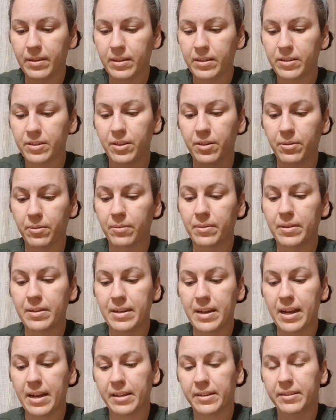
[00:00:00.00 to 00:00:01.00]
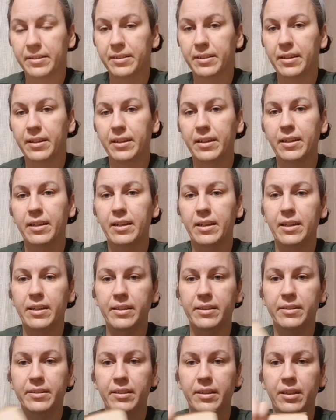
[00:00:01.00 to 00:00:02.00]
So next
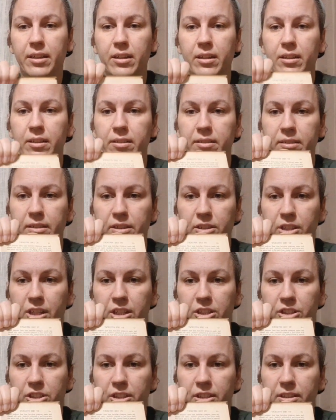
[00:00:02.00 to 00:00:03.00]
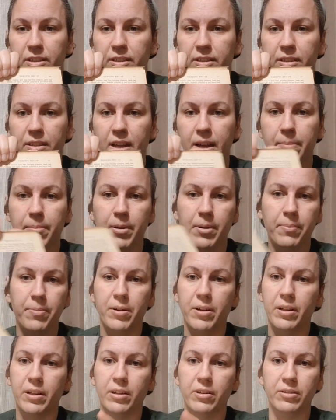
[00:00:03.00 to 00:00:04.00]
is suggestions. I'm going to
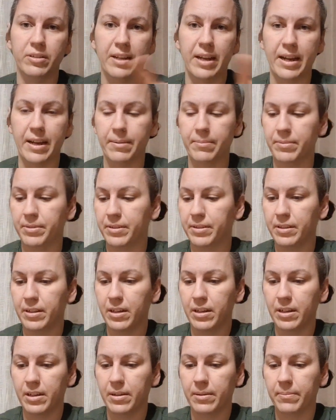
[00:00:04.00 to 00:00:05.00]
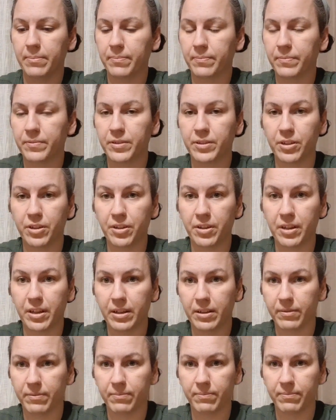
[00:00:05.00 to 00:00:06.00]
put little tabs so you
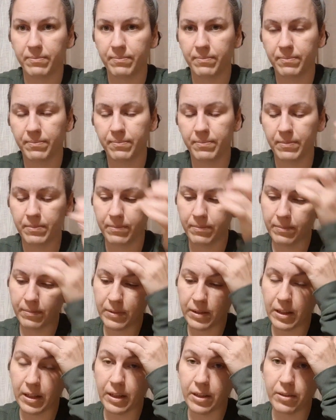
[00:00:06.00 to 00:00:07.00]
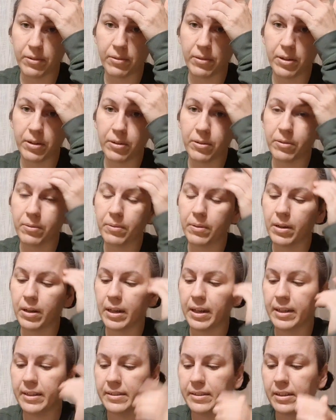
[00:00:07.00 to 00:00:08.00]
can click through
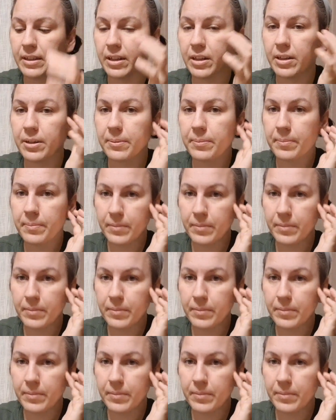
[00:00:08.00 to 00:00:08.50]
easier.